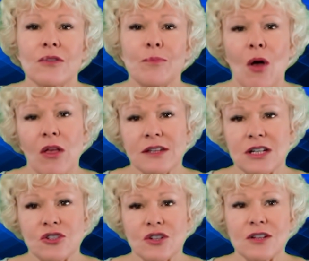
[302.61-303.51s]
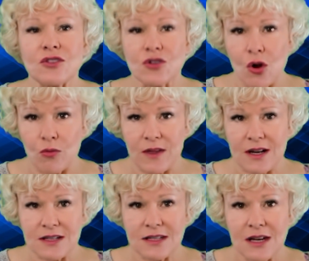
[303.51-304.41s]
politicians know
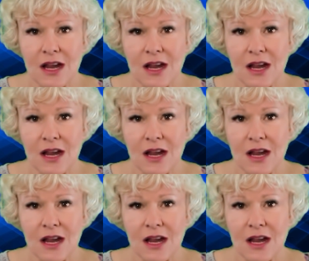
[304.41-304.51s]
this,